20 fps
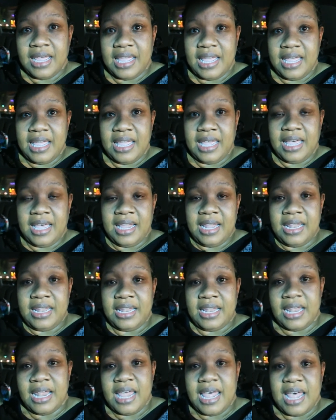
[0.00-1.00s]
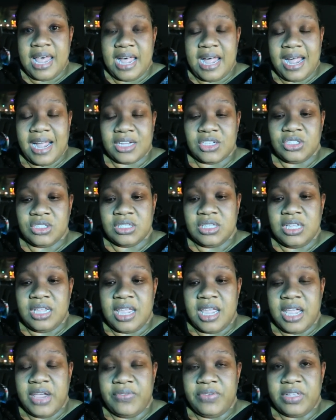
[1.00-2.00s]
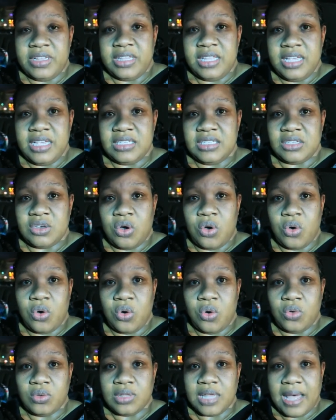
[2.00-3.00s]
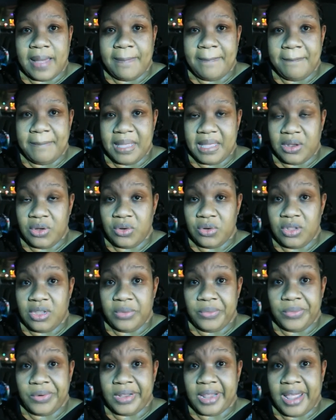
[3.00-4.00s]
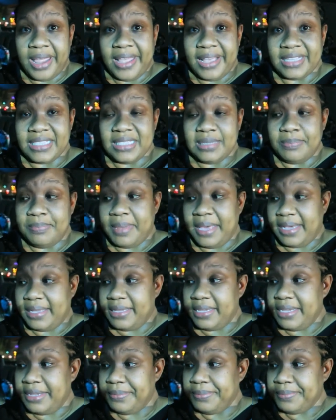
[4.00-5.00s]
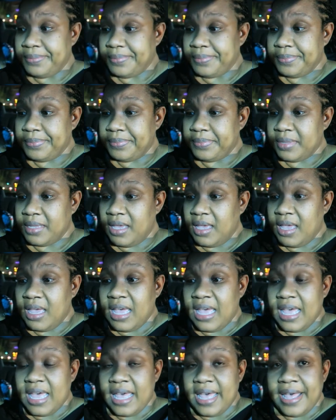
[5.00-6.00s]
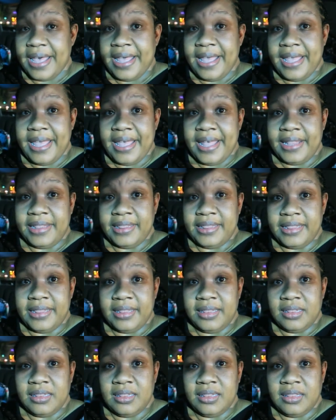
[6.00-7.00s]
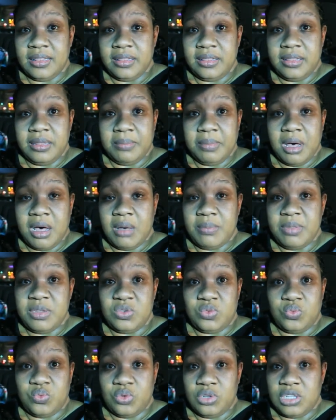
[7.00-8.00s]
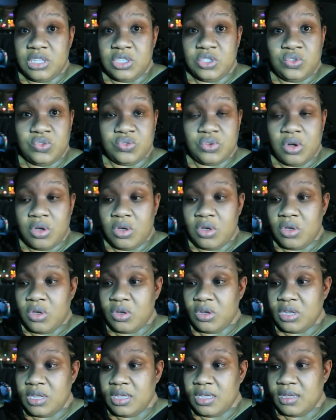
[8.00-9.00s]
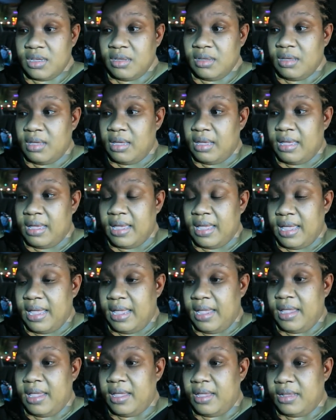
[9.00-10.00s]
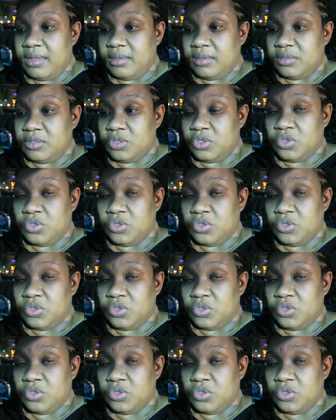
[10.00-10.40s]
and actually everything's a whole lot better than what I expected. And the mom is really strong and